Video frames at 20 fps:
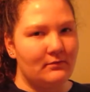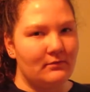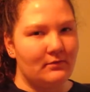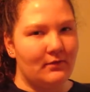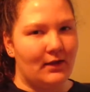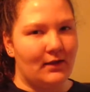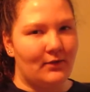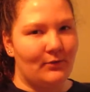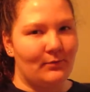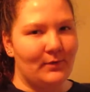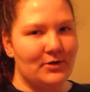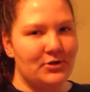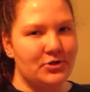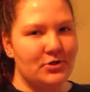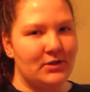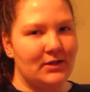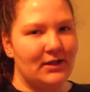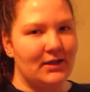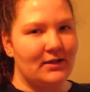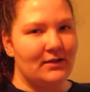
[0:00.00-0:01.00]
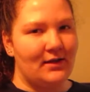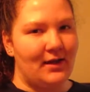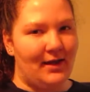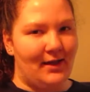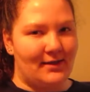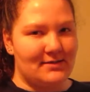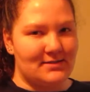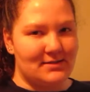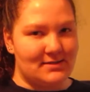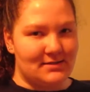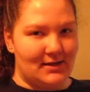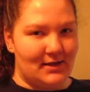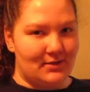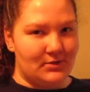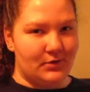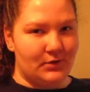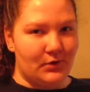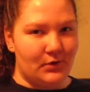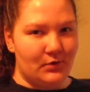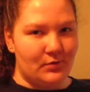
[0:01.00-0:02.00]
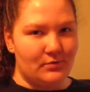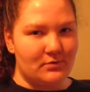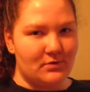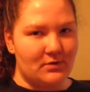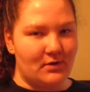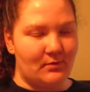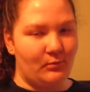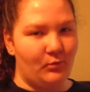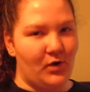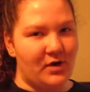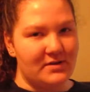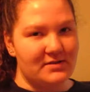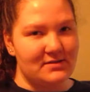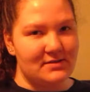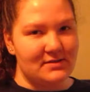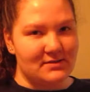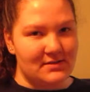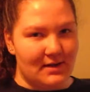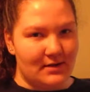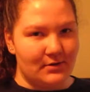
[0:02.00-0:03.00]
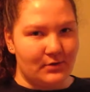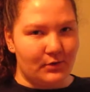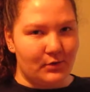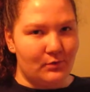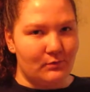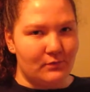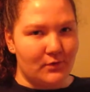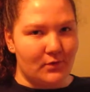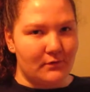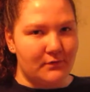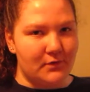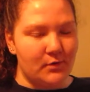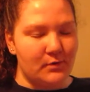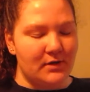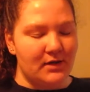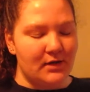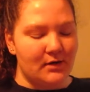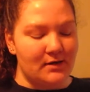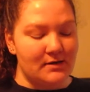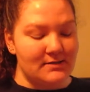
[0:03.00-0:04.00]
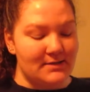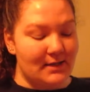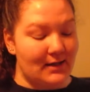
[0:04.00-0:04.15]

like, originally as a standalone and was a standalone for a few years,